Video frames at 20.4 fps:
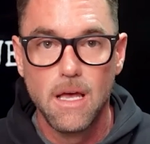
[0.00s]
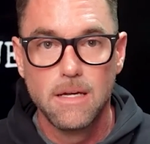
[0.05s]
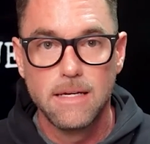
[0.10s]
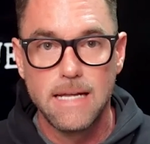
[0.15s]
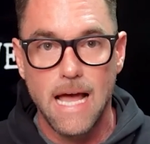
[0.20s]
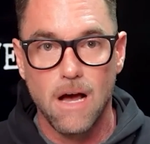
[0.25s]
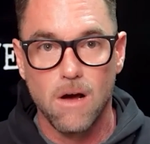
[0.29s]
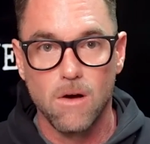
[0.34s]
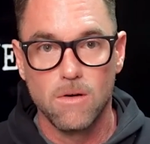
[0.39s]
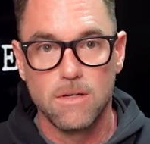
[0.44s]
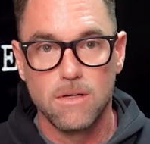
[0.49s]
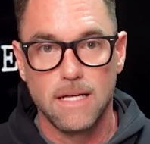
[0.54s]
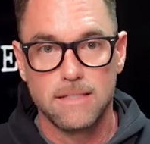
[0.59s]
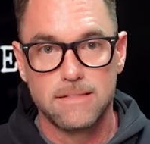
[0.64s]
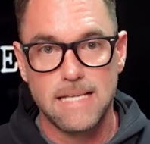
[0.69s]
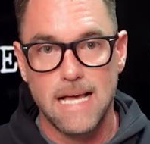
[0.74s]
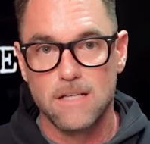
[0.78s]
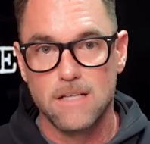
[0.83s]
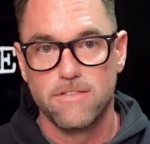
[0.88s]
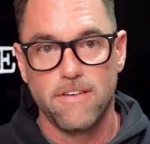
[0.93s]
Now, it
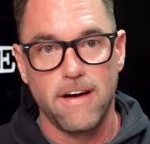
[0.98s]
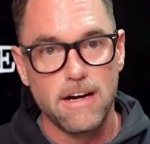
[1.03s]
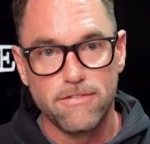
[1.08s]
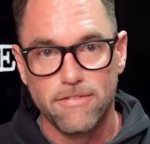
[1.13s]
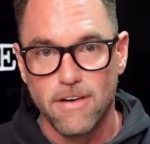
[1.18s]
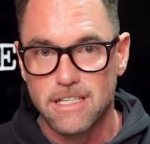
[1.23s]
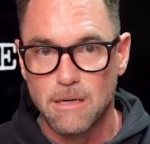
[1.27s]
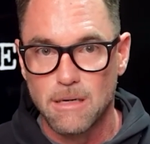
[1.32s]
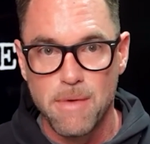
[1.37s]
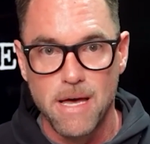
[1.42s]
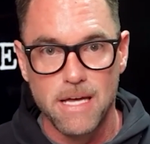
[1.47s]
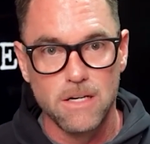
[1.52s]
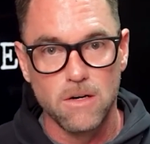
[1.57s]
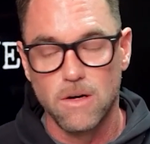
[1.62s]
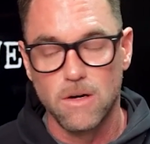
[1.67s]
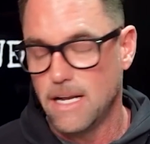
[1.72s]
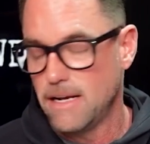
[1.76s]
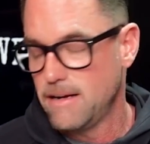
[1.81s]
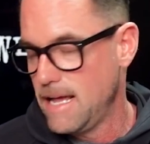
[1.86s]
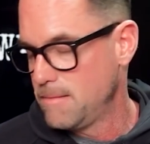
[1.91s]
sounds very fundamental,
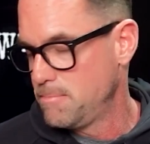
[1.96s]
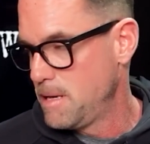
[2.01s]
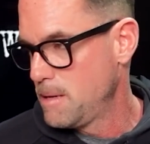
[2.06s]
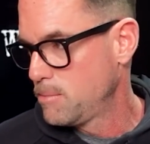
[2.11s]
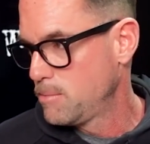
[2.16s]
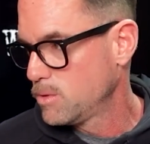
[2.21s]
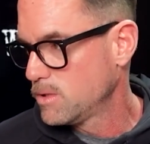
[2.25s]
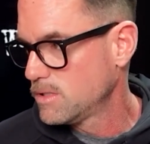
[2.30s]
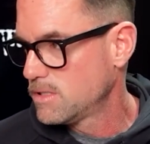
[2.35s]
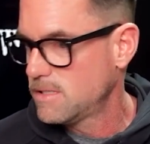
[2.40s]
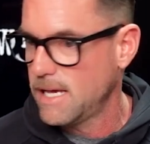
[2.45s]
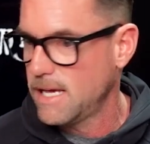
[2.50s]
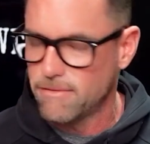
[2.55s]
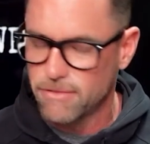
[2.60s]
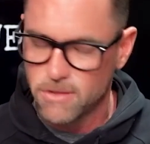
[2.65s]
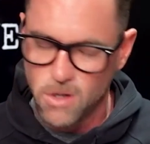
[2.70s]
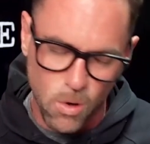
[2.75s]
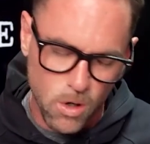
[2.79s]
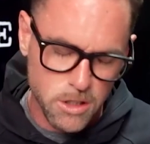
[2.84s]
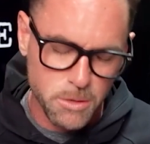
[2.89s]
and people would say, of
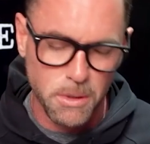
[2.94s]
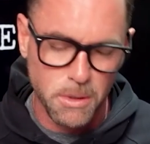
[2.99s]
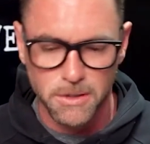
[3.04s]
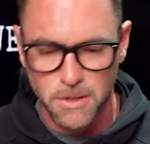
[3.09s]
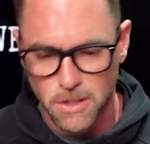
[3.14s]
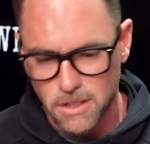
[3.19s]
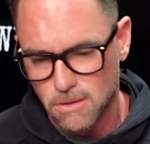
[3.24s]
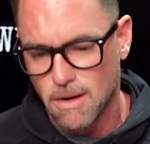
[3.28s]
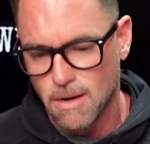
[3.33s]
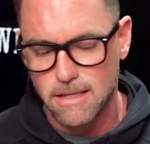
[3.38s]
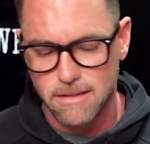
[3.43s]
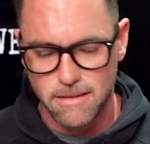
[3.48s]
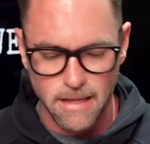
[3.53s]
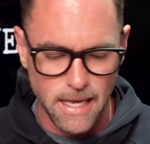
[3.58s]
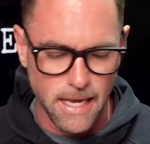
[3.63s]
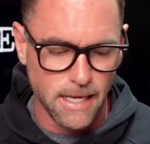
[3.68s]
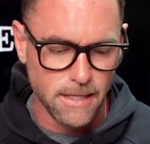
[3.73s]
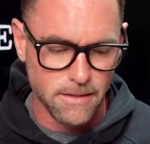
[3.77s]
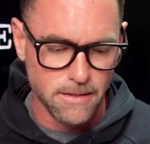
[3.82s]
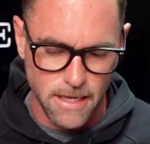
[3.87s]
course, we're going to do the right
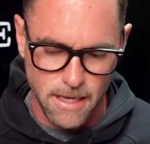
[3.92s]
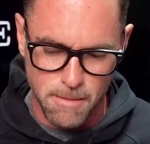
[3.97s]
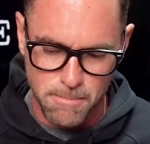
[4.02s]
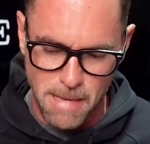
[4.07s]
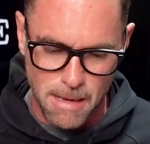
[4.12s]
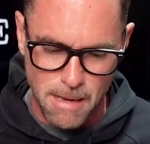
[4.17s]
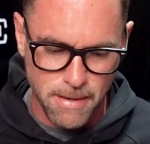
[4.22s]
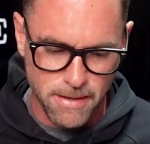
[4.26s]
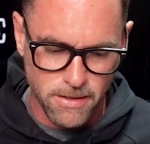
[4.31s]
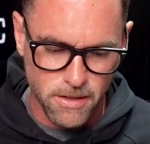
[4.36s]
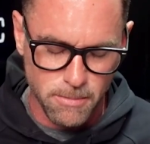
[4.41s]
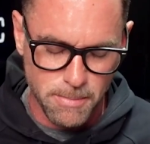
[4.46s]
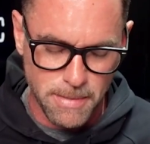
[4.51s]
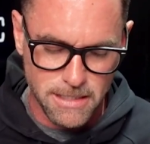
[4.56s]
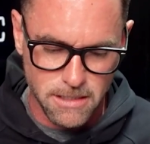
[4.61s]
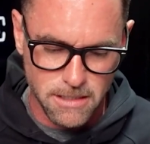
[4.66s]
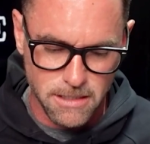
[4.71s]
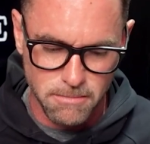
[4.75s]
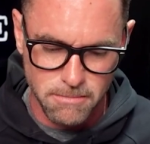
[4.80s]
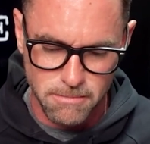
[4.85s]
thing, and maybe there'd be
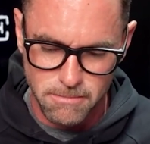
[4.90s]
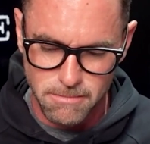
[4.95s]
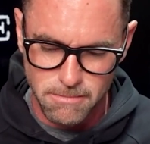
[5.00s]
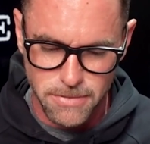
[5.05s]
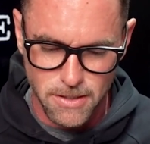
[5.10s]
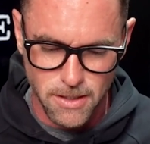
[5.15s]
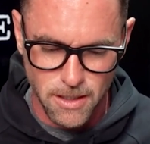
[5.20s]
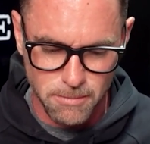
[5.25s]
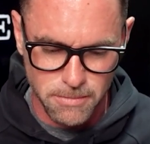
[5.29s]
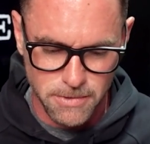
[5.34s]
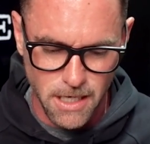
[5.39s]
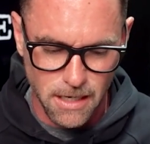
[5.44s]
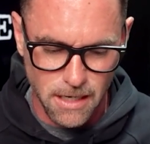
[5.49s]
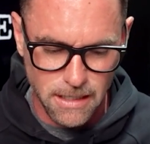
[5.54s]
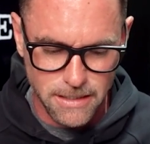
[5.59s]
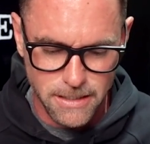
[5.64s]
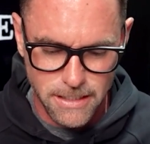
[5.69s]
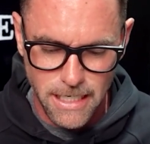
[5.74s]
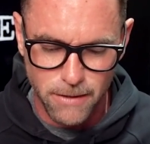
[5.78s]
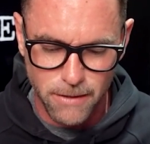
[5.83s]
some
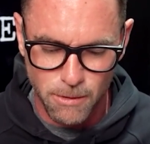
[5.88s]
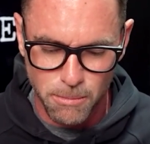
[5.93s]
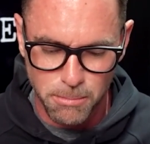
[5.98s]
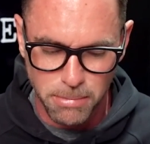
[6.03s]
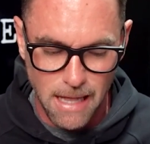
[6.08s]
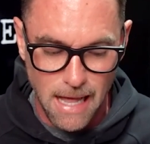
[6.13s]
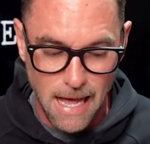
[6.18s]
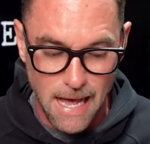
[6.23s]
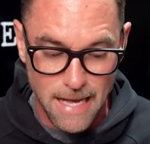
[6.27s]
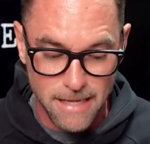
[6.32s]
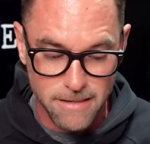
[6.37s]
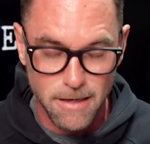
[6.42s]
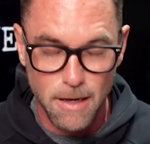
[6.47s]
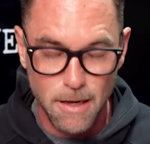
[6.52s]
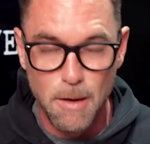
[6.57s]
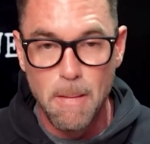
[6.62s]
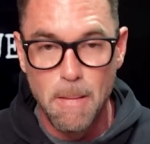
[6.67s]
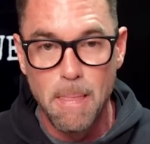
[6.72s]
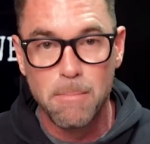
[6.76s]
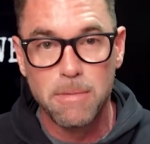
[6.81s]
tongue-in-cheek replies.
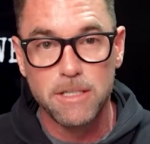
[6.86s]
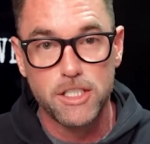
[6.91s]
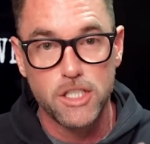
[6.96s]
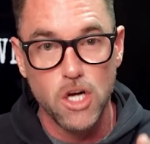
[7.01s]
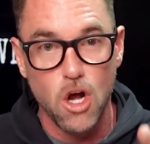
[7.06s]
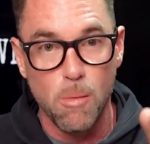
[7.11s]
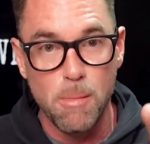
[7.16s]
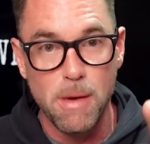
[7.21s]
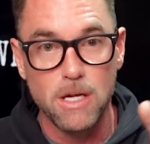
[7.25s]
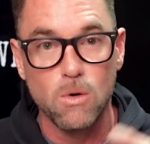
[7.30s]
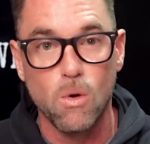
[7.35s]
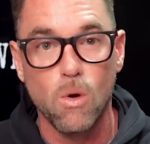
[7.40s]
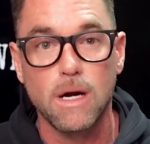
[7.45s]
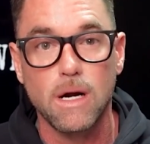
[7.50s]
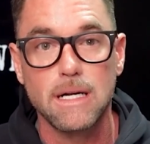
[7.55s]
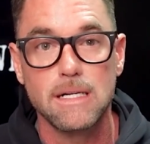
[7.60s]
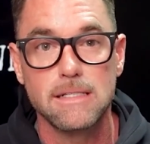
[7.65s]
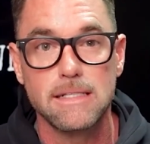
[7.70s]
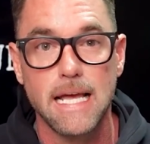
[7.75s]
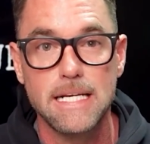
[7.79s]
But show me an
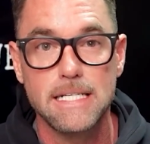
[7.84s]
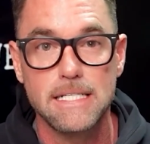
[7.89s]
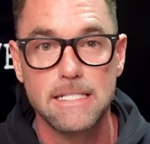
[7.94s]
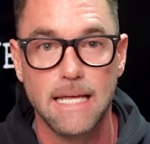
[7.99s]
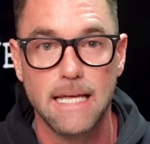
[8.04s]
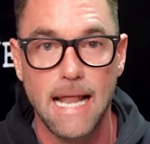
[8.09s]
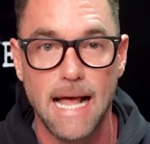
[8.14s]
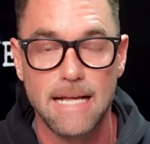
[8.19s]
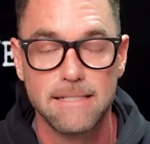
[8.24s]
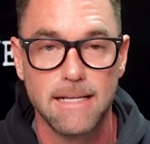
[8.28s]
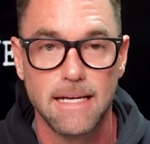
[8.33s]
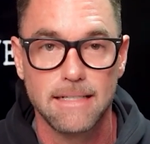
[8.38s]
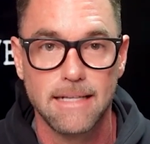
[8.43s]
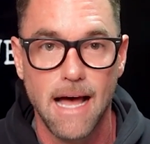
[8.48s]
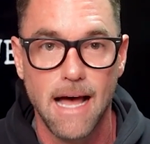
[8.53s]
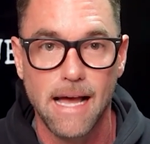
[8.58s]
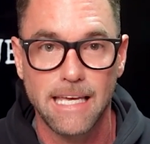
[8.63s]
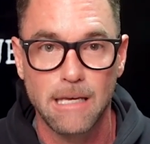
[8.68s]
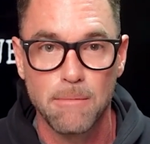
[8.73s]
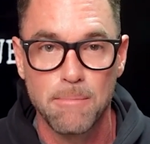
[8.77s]
organization that has that
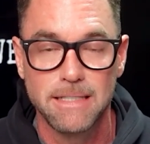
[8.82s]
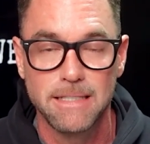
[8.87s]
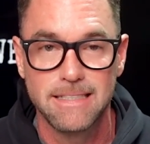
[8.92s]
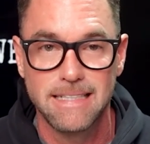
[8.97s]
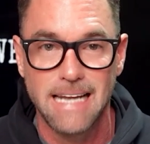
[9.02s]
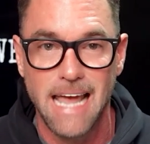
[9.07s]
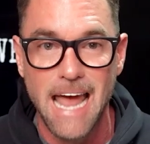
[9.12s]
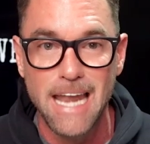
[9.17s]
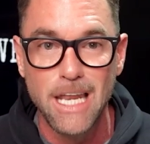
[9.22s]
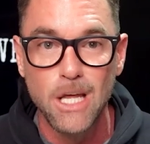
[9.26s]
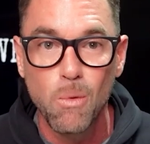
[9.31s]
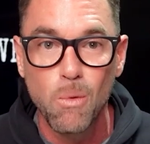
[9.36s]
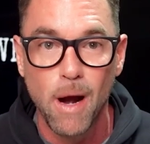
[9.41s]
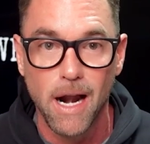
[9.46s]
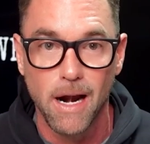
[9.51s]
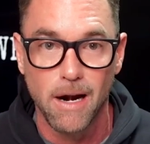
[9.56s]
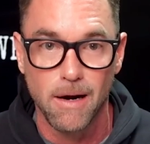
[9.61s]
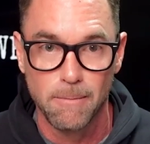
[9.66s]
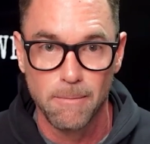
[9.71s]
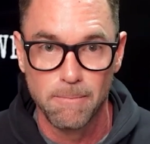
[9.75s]
documented
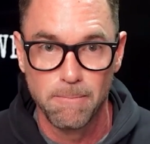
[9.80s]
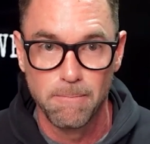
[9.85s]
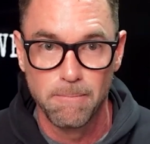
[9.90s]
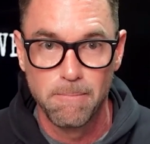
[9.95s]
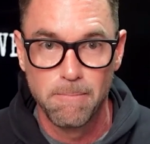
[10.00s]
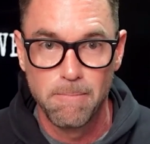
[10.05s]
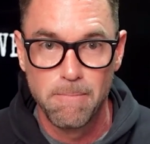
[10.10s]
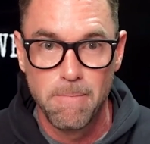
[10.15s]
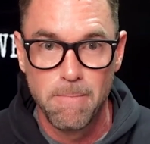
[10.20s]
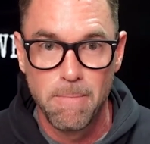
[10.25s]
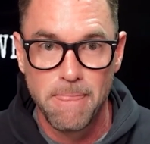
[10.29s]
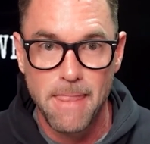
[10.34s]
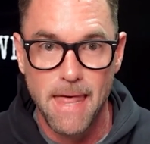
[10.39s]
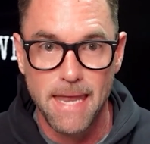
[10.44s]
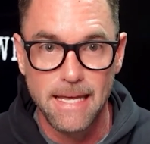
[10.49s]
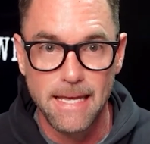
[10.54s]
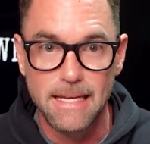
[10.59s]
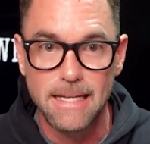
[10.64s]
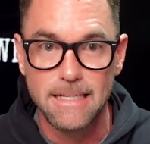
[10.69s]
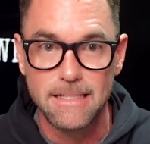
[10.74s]
anywhere, that
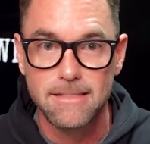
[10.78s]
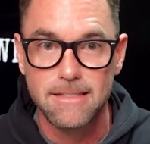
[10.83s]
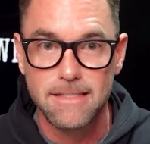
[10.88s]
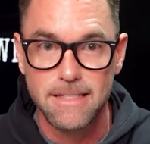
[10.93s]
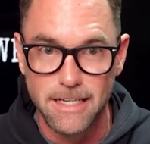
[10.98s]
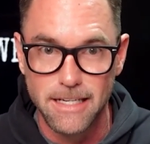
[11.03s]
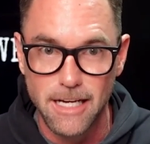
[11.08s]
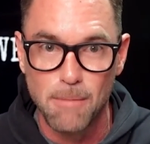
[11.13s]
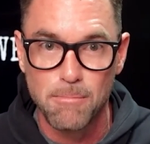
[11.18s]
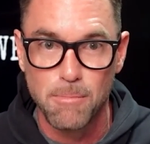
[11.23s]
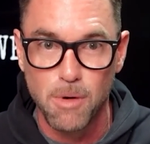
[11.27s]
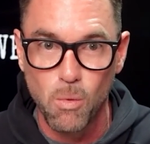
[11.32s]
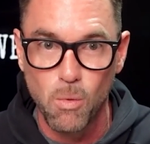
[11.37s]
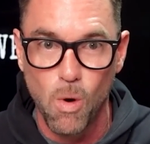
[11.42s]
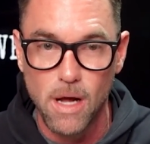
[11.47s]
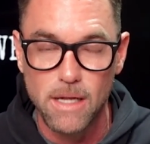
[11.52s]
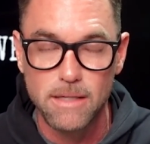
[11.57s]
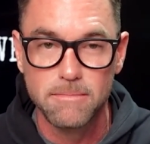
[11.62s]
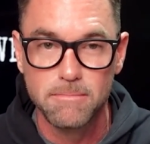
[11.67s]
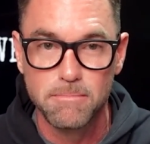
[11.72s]
it is the number
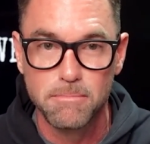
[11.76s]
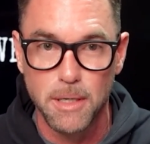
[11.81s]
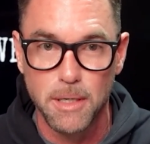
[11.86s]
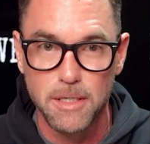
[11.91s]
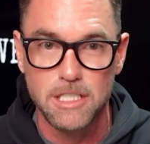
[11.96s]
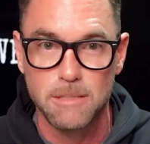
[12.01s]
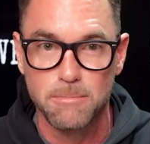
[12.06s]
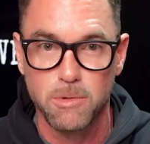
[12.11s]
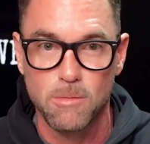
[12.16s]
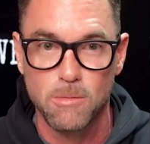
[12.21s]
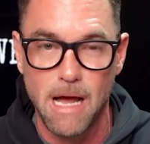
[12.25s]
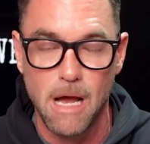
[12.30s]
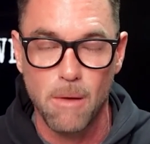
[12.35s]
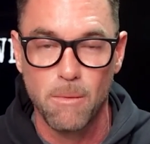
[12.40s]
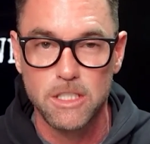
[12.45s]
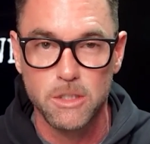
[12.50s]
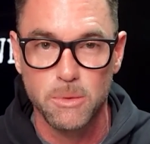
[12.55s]
one principle by which